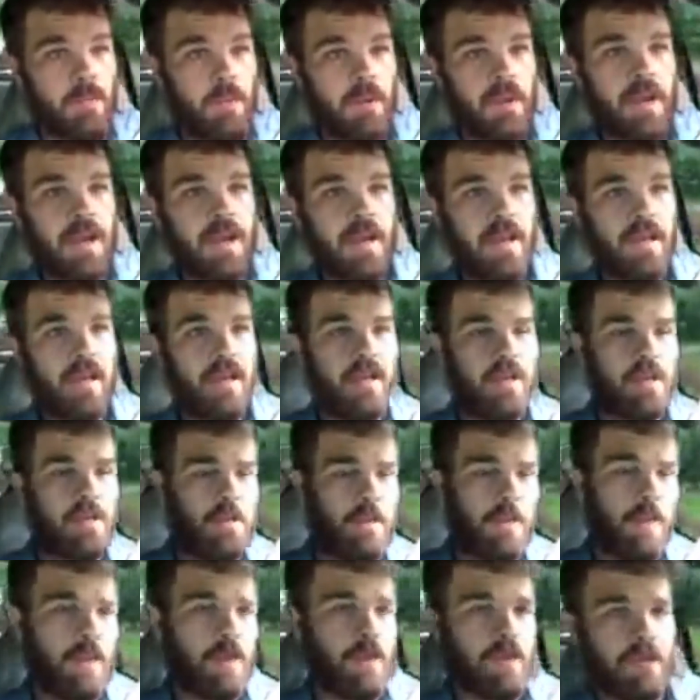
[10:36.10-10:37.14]
Nothing like
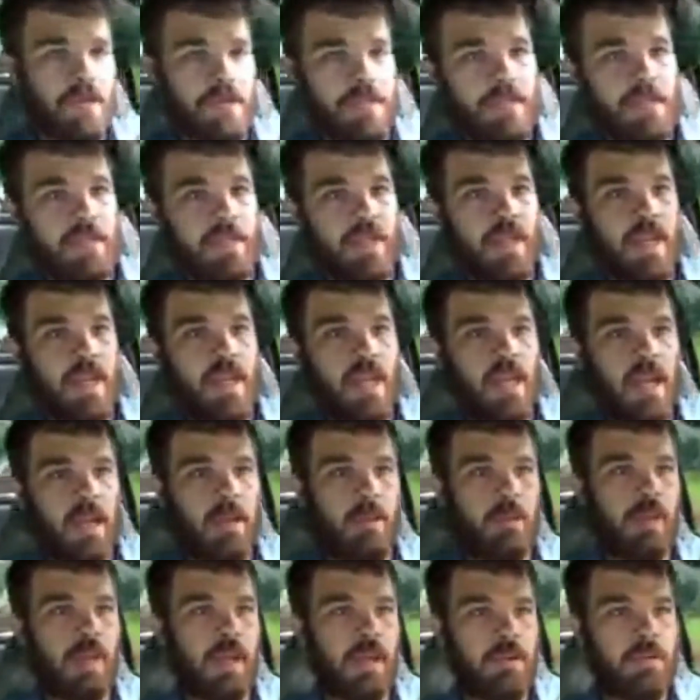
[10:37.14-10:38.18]
what I
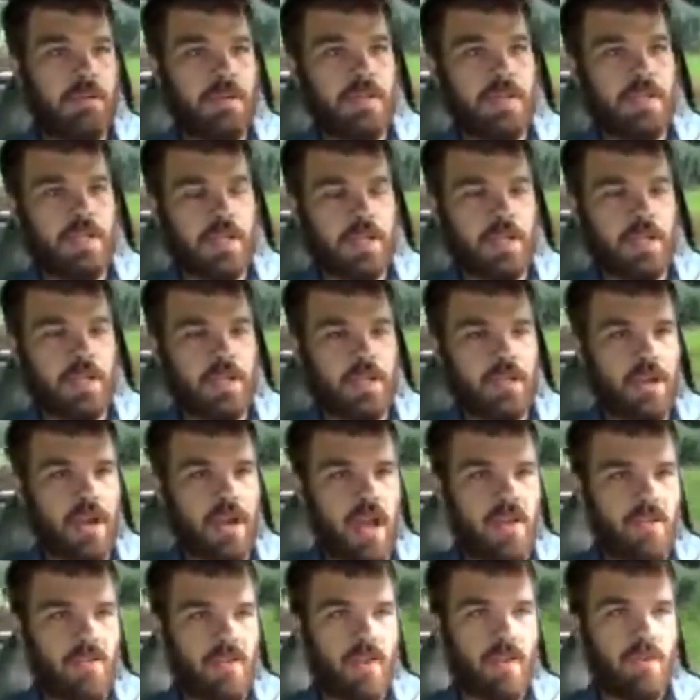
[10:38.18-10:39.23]
experienced today. I mean, I was
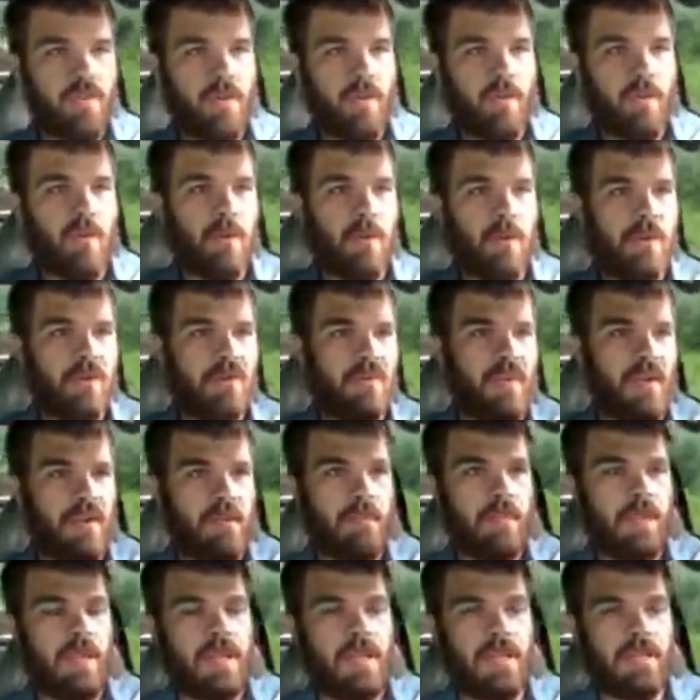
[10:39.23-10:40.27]
stuck in traffic for
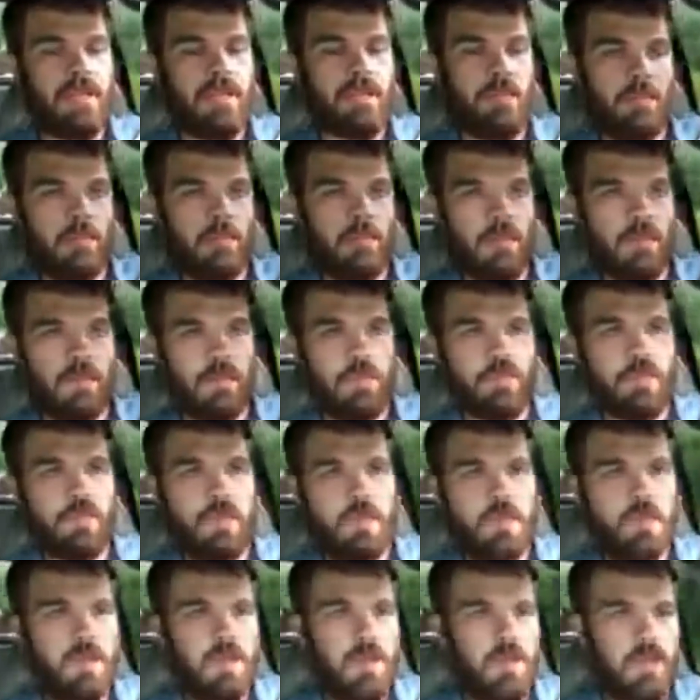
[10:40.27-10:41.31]
45 minutes and
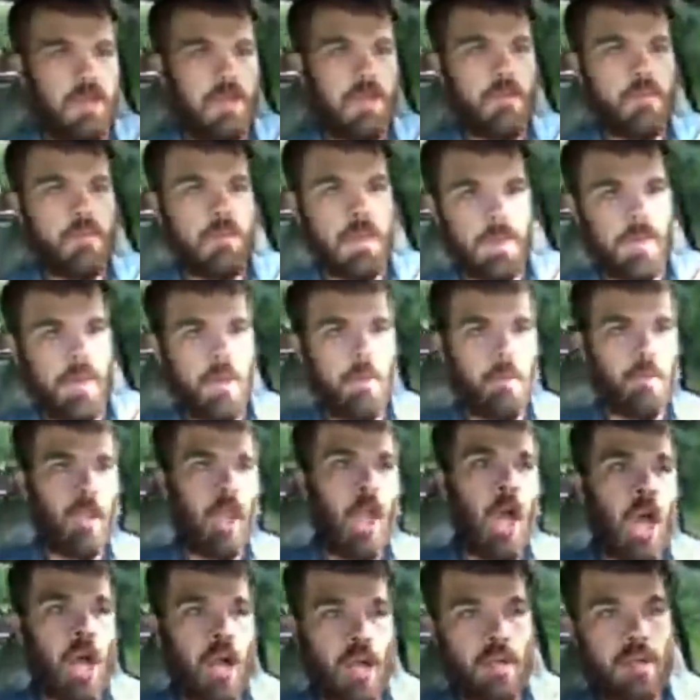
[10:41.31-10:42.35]
moved maybe
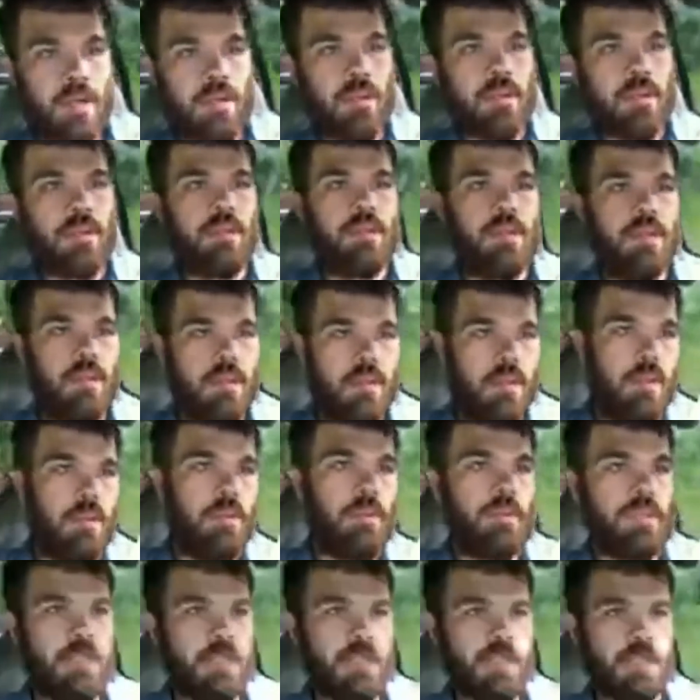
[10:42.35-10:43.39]
a block,
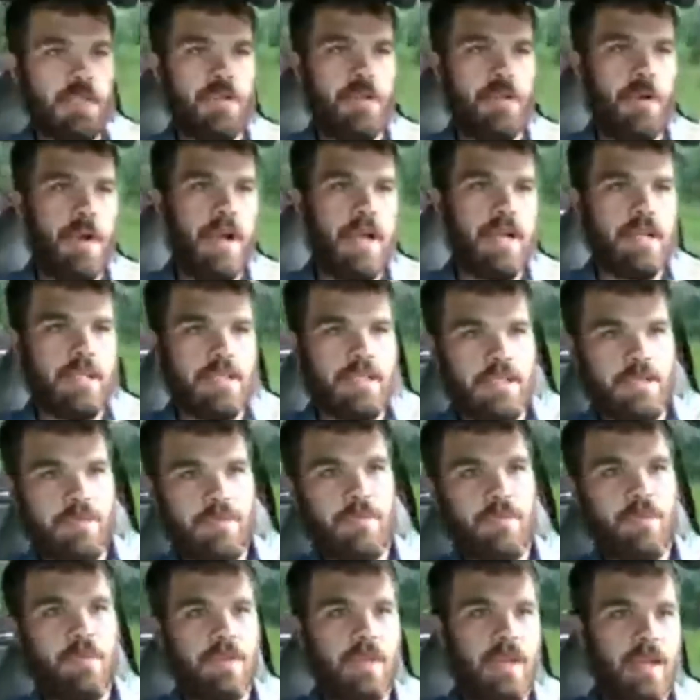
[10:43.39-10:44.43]
which is
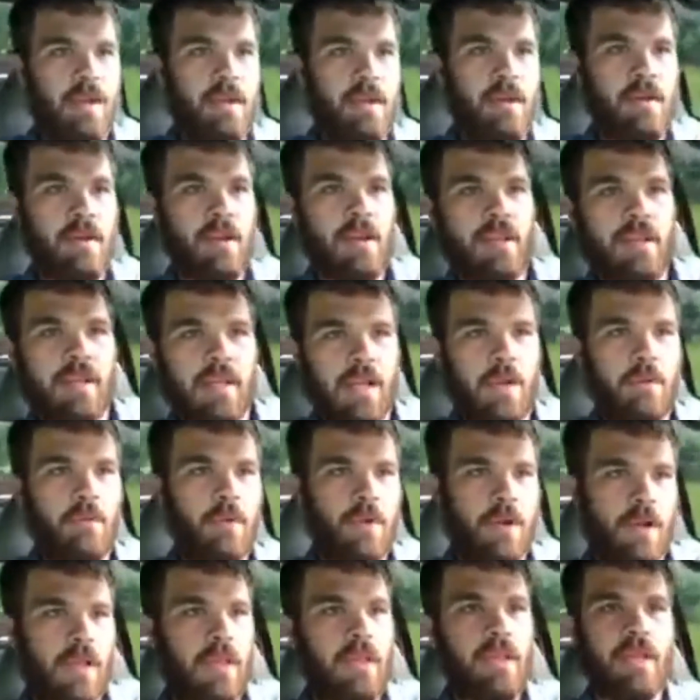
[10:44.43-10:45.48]
crazy for the area. Like, I
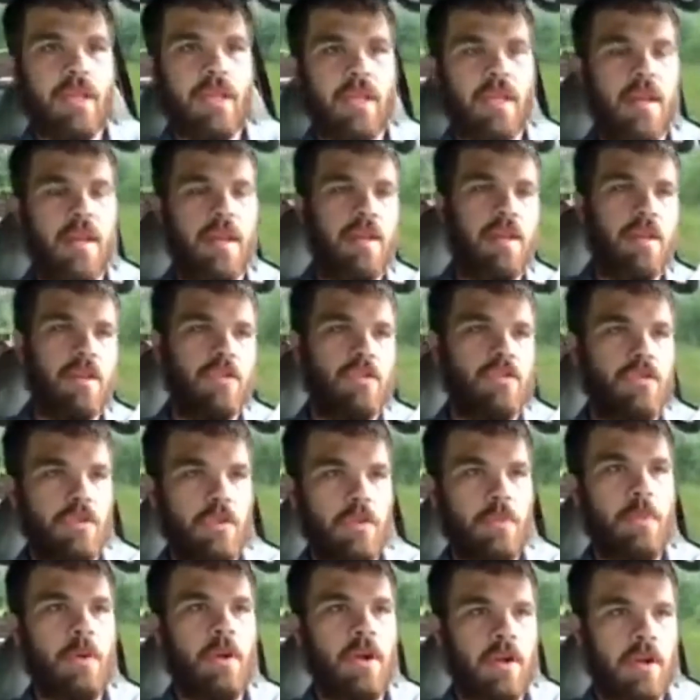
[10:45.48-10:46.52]
work in like an
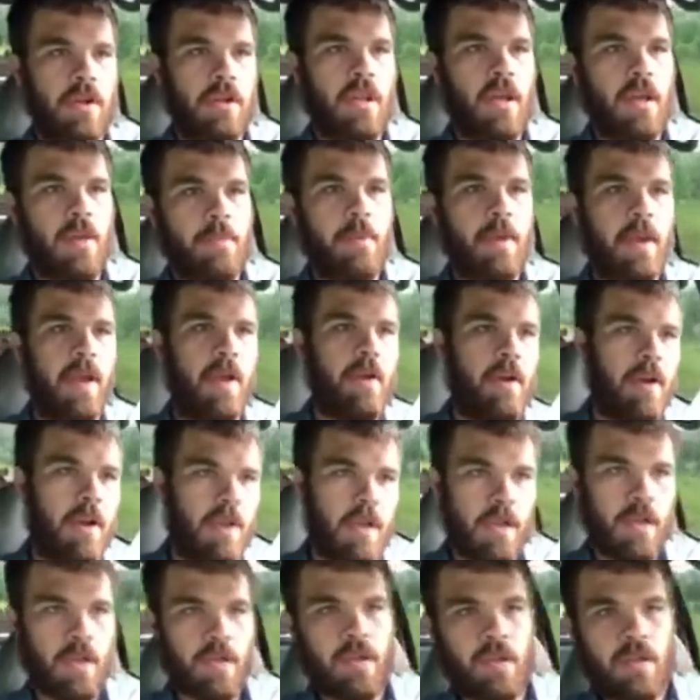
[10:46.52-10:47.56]
industrial park type of
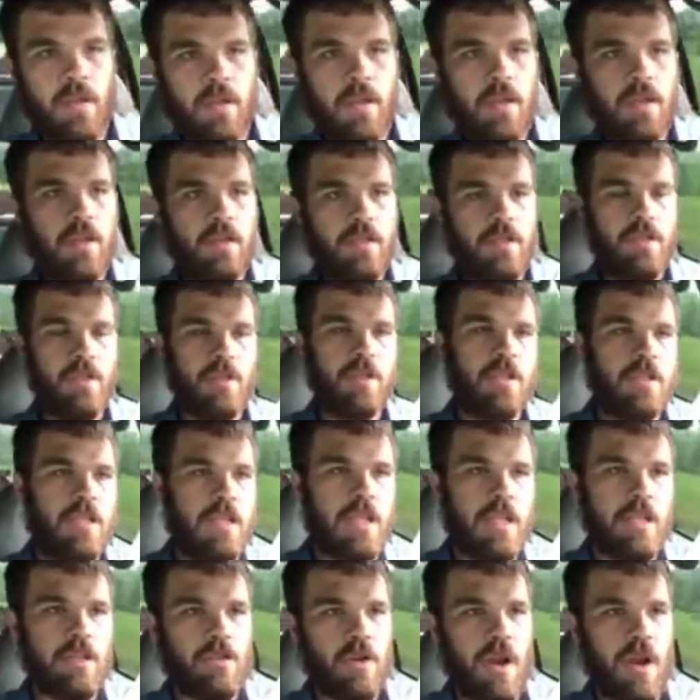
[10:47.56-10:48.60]
area, so to
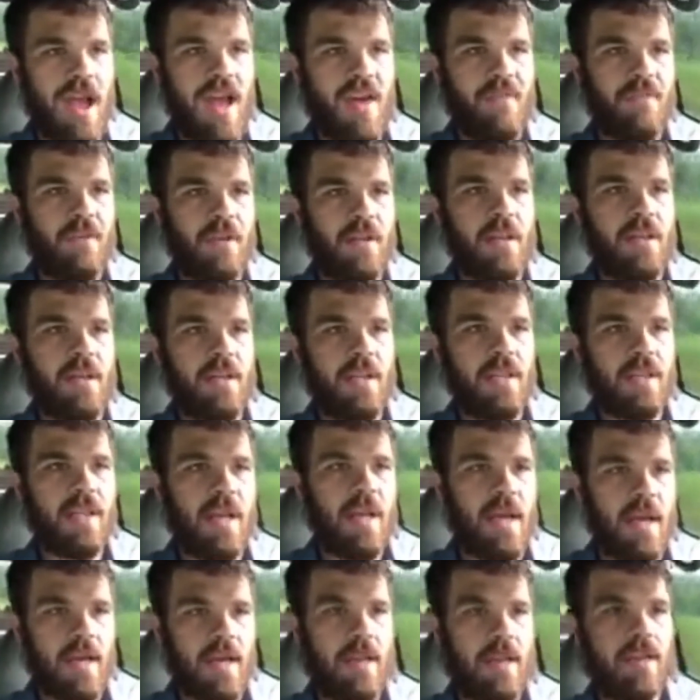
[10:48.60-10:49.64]
see traffic like
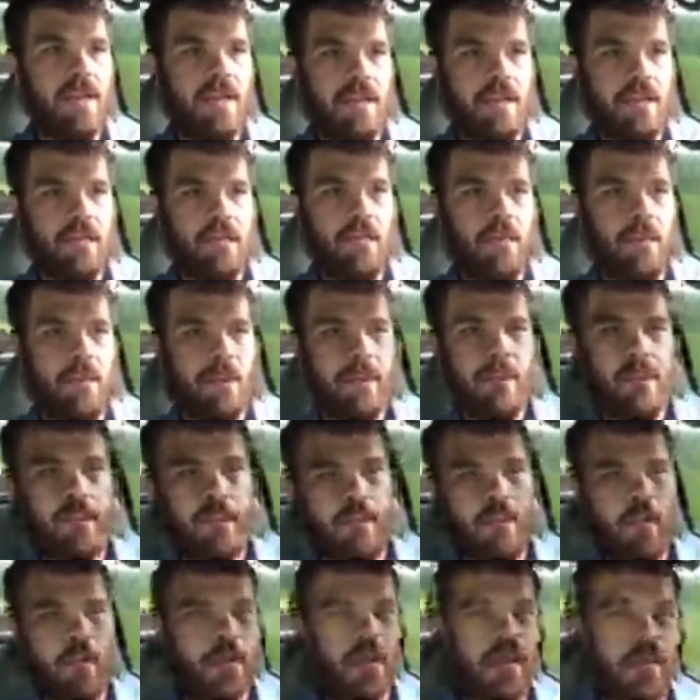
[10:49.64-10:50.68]
that is really
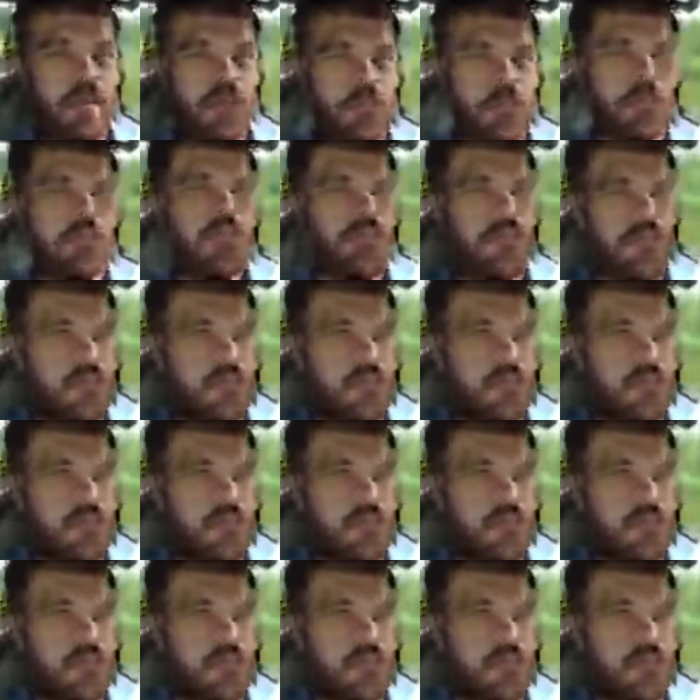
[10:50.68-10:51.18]
uncommon.